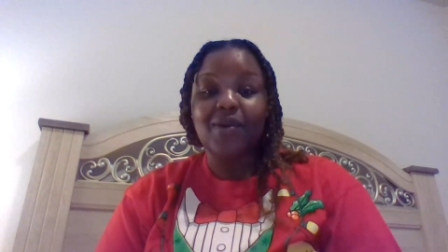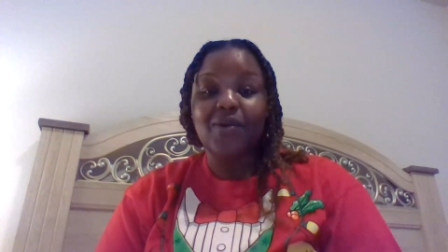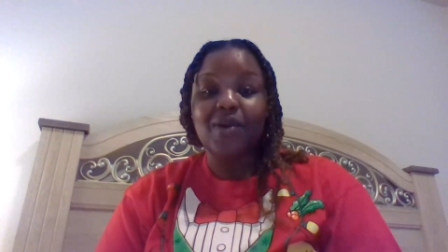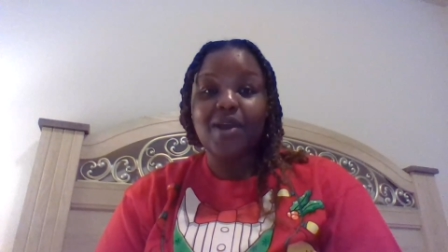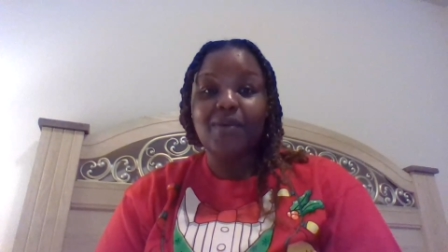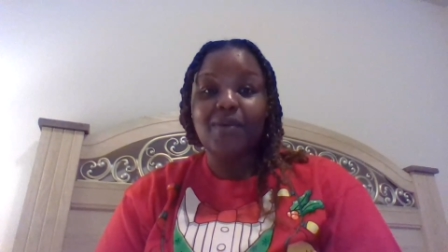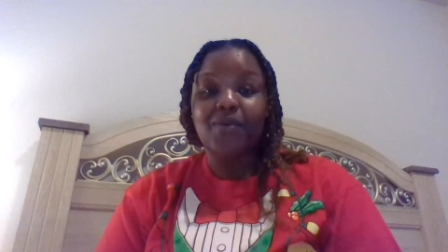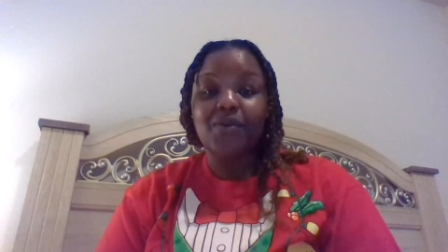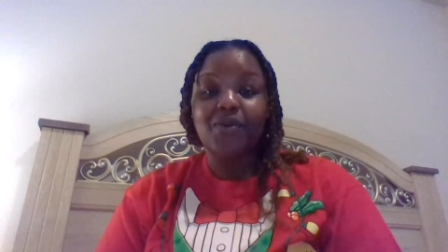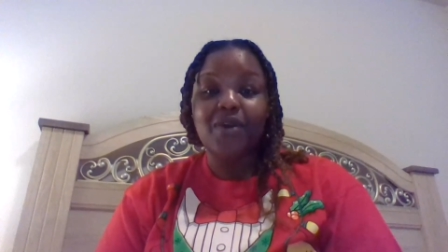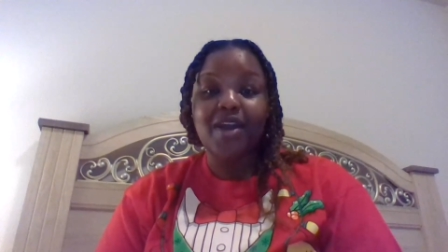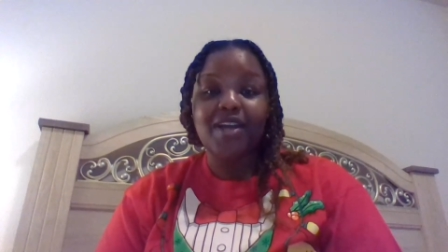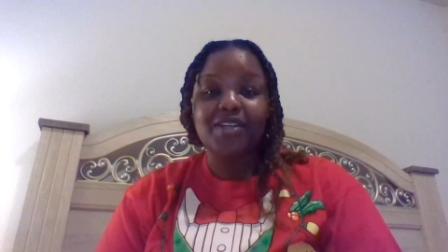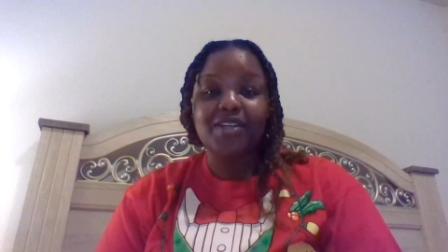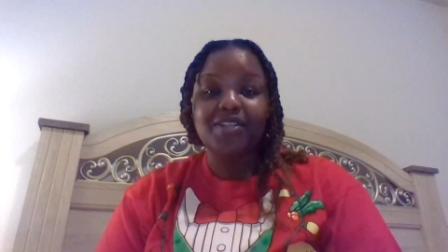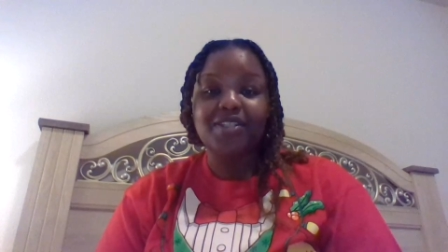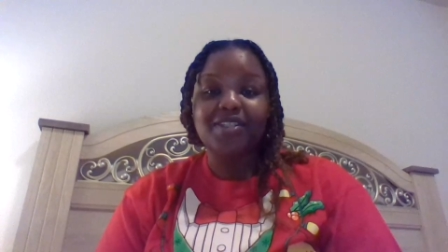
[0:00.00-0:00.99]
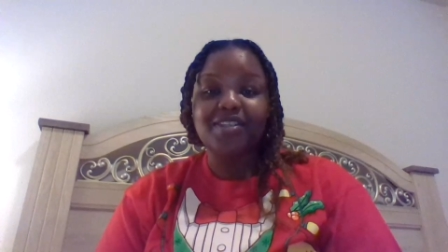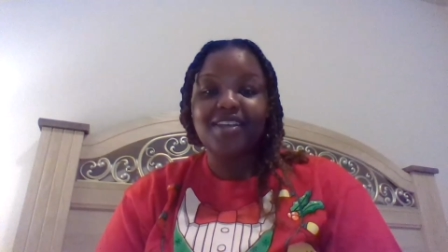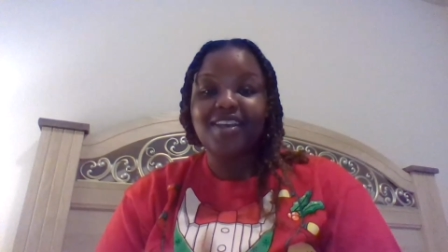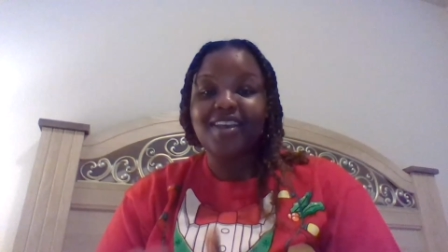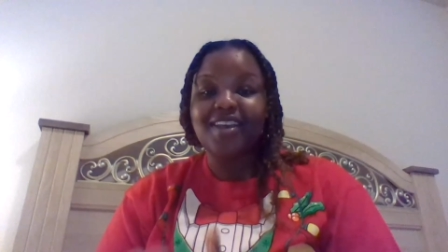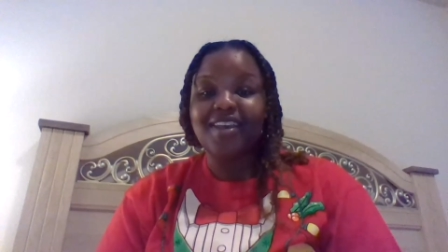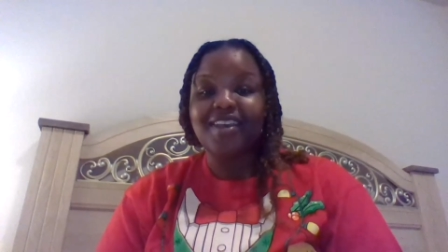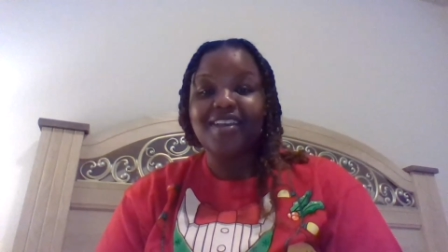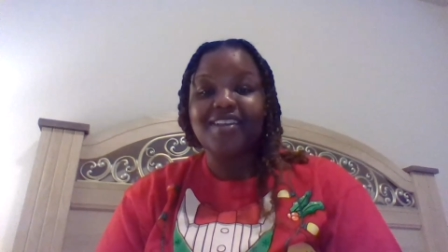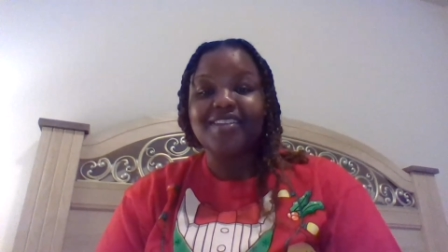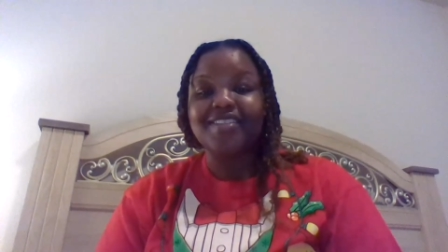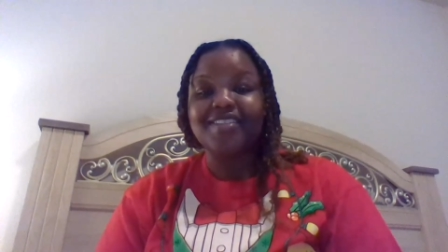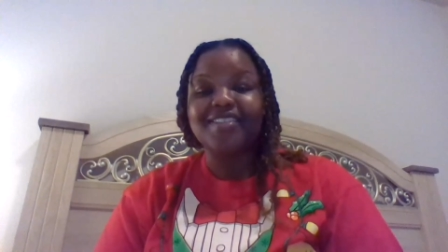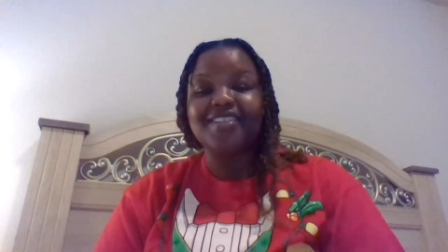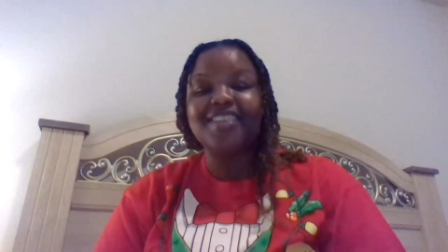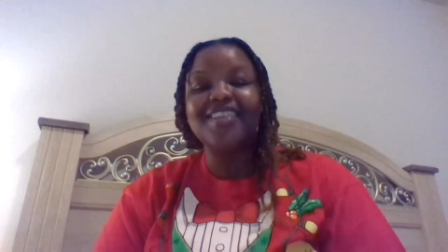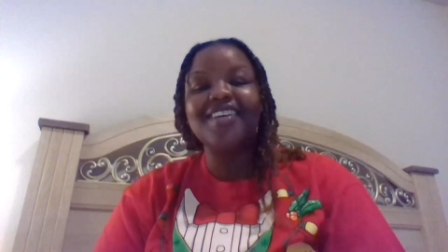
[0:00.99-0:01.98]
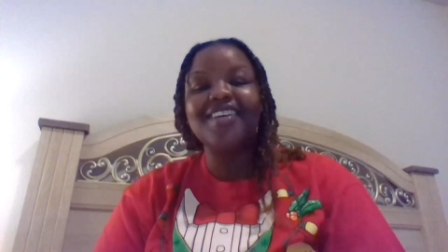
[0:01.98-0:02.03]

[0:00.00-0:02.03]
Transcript: or I would crash. And